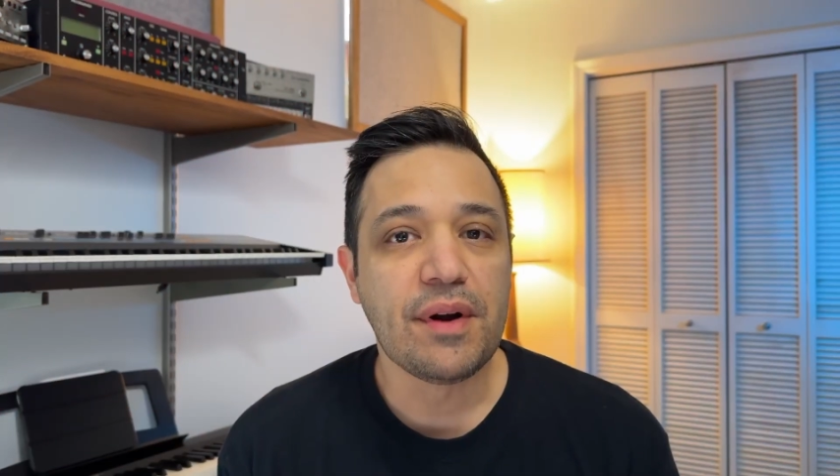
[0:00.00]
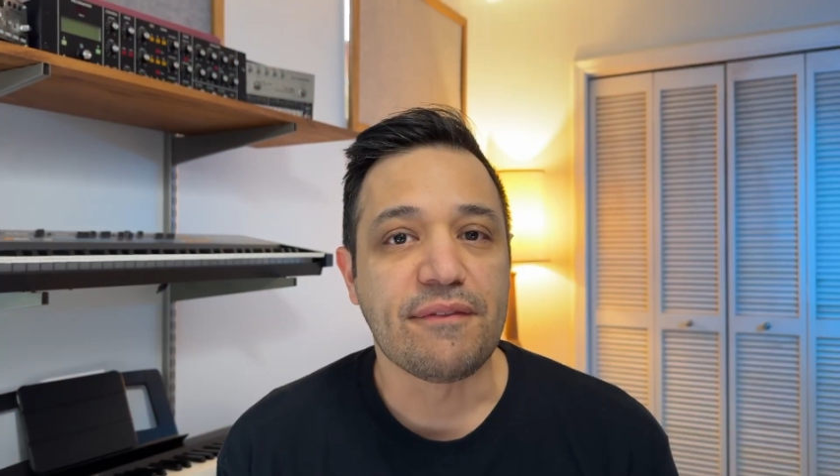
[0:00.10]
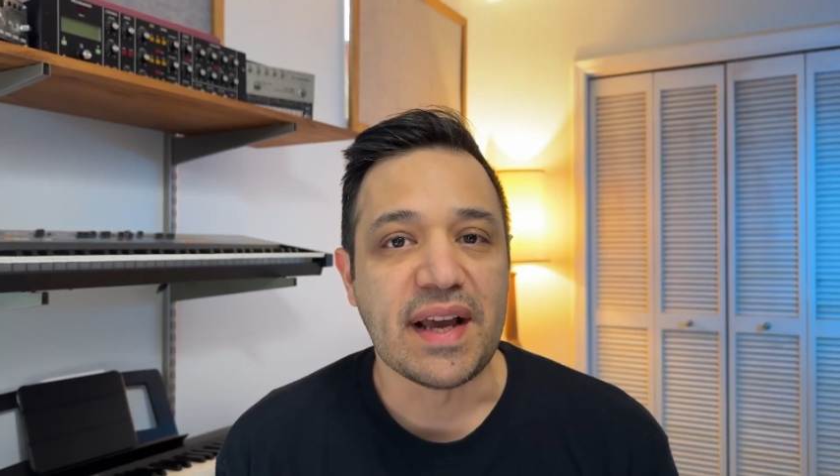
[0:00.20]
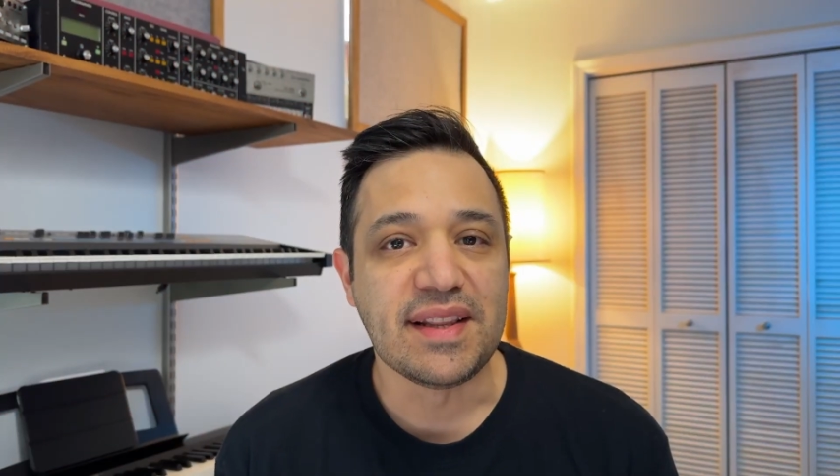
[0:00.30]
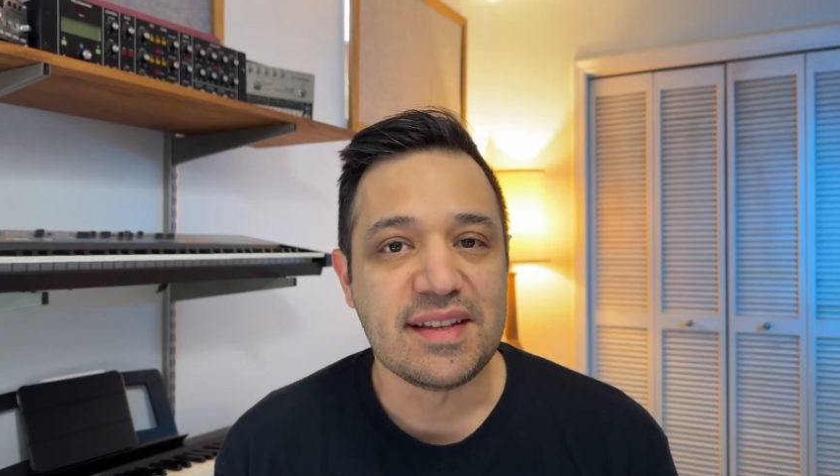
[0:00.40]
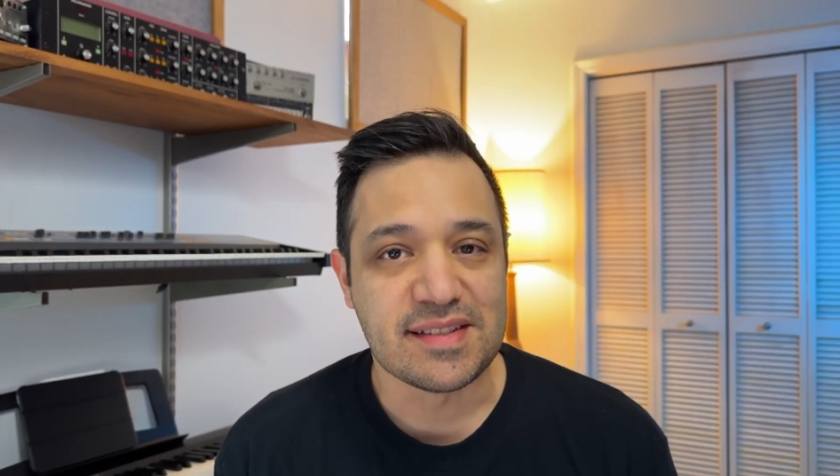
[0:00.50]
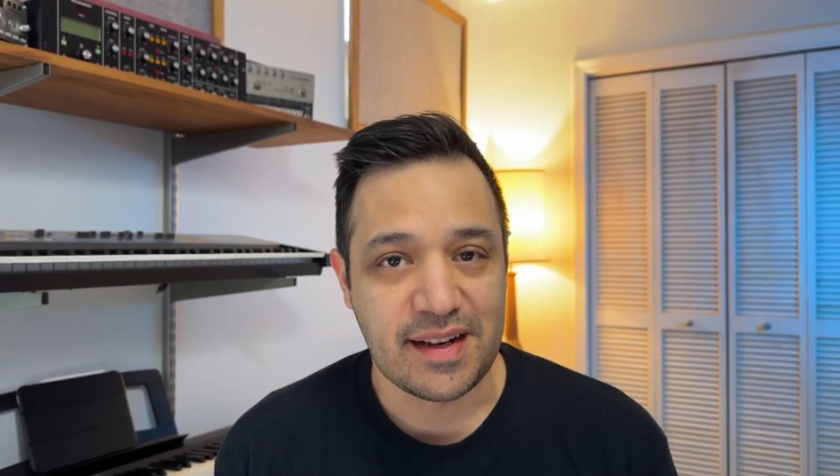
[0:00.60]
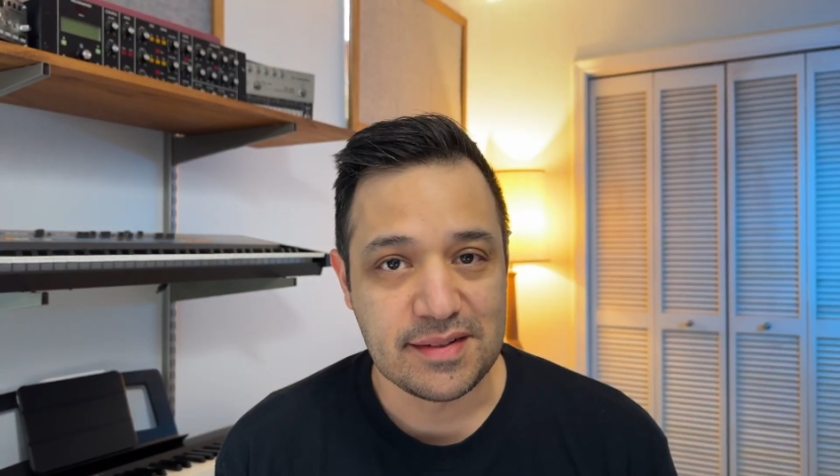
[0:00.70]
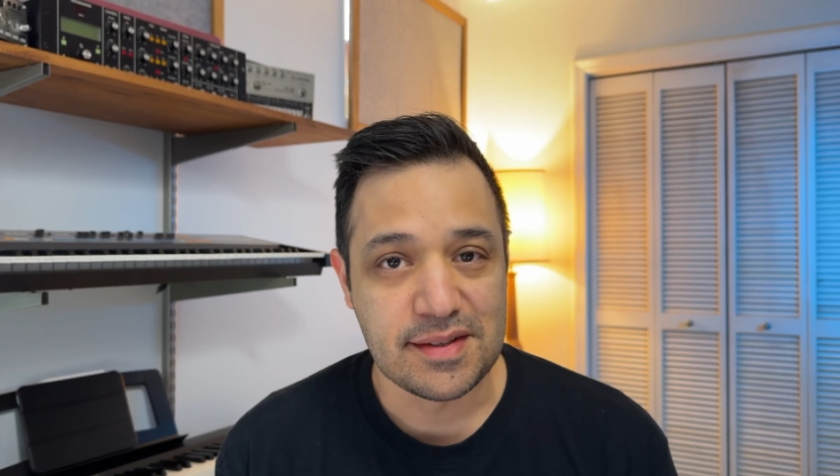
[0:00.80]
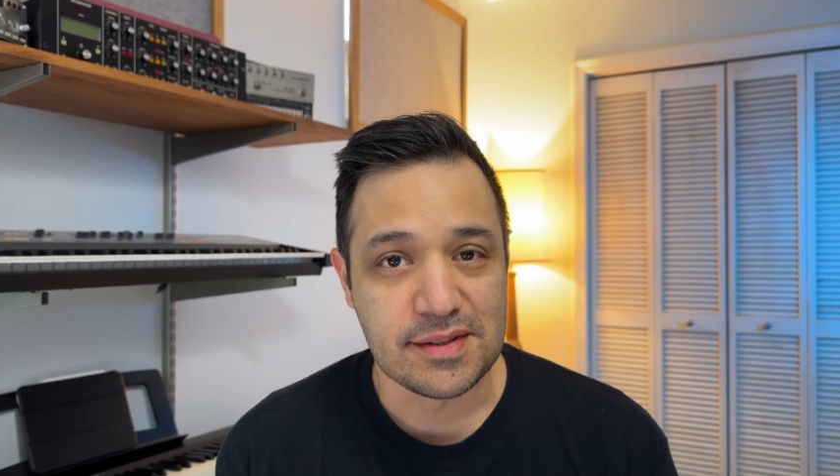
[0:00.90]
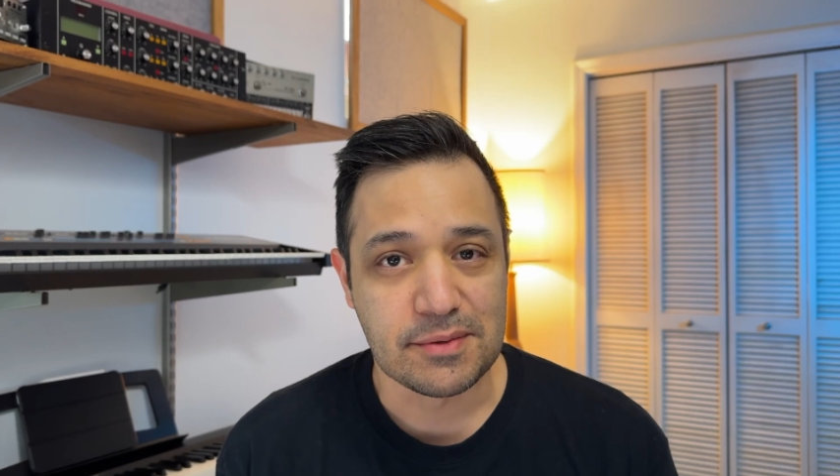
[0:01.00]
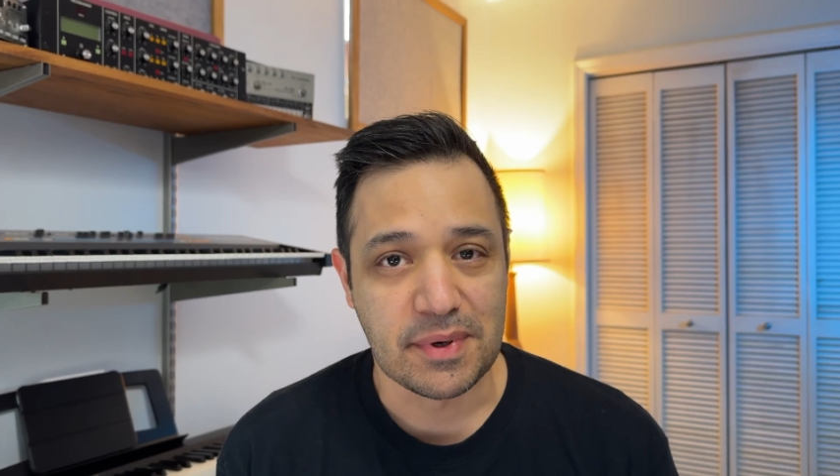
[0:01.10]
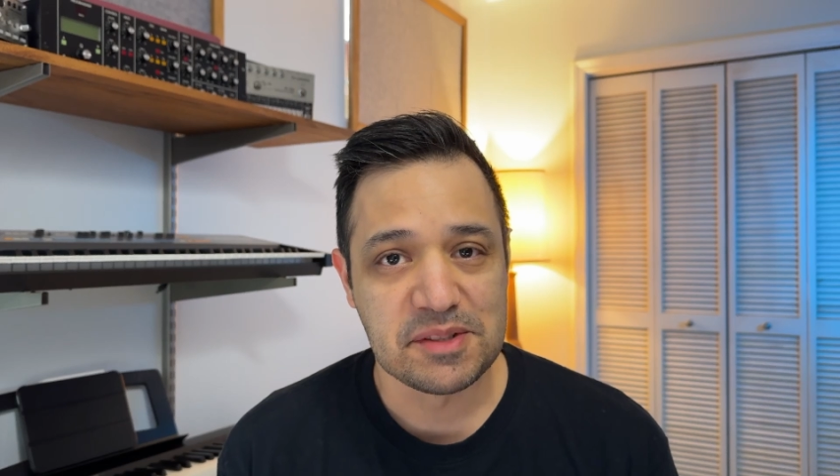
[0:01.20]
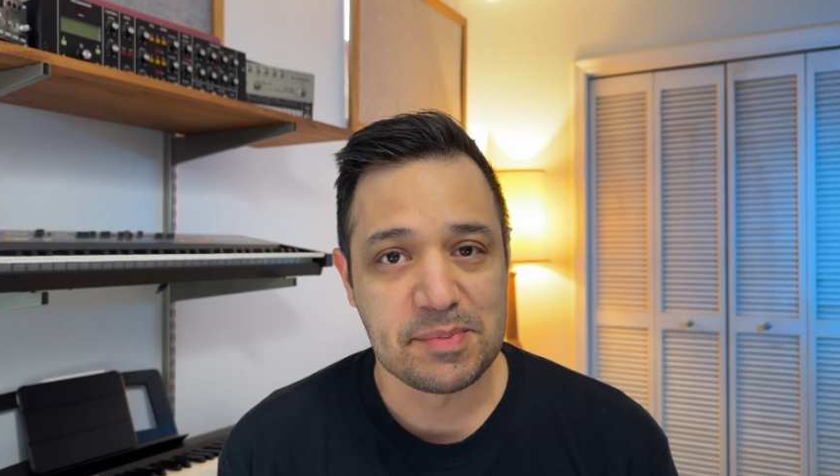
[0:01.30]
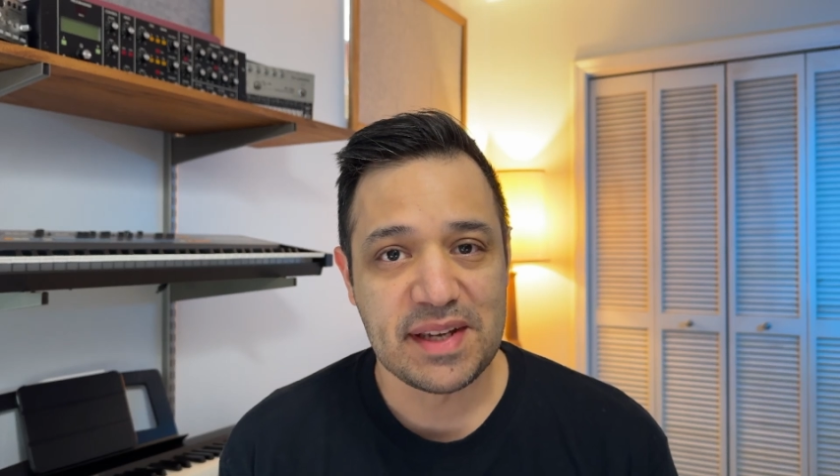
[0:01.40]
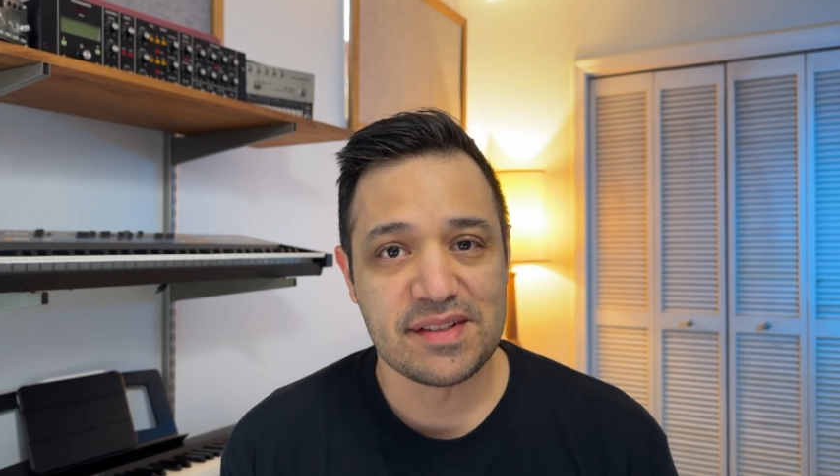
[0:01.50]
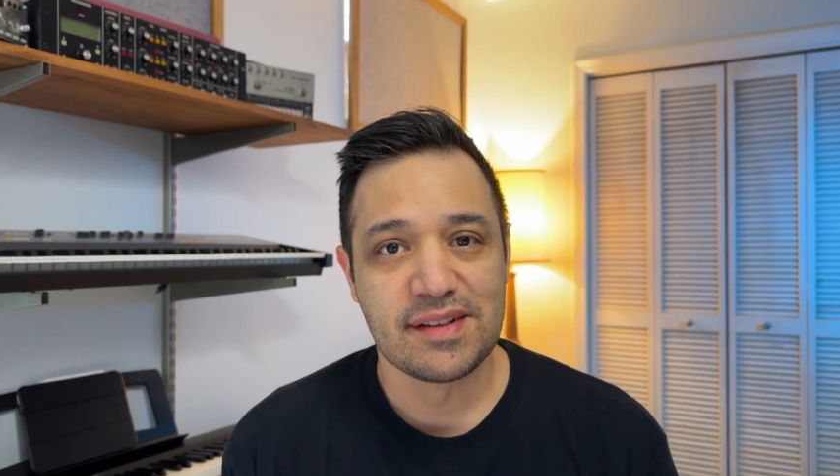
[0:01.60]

to find these settings in Squarespace,